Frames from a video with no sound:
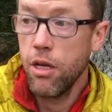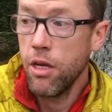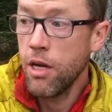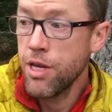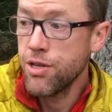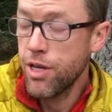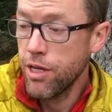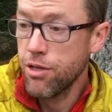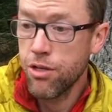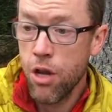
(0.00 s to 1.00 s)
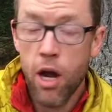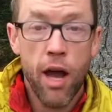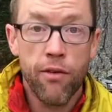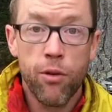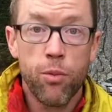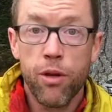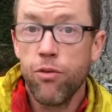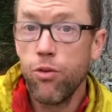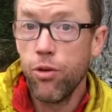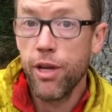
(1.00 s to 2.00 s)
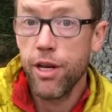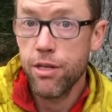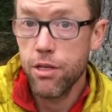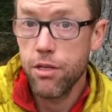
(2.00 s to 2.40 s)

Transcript: nice things, is not having to bring fuel canisters.